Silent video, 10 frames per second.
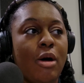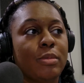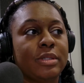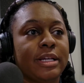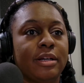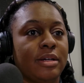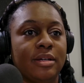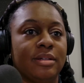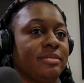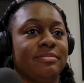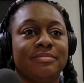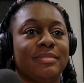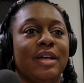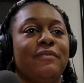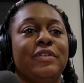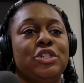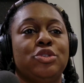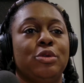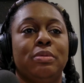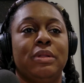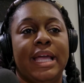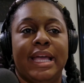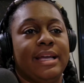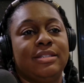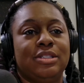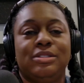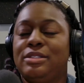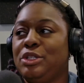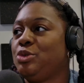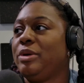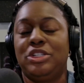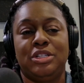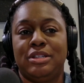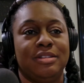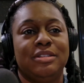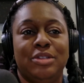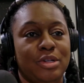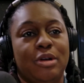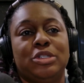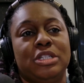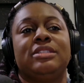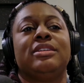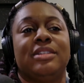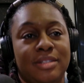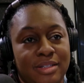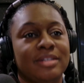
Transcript: almost like a visual play situation, just to,